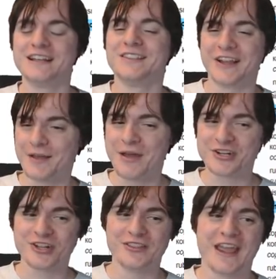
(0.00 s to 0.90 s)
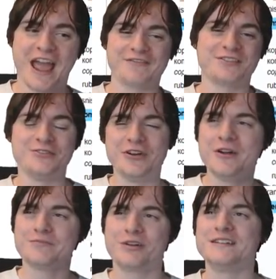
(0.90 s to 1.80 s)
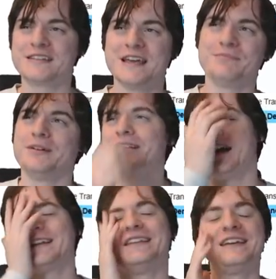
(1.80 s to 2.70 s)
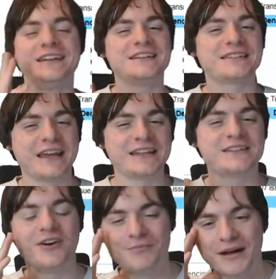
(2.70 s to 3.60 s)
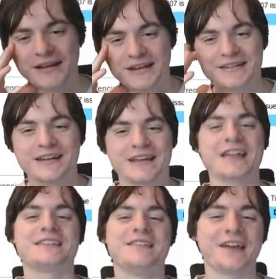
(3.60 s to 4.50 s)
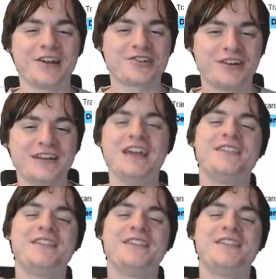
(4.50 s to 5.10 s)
Like I mentioned, they have to print it, but like legally say it's not money until it gets in the country.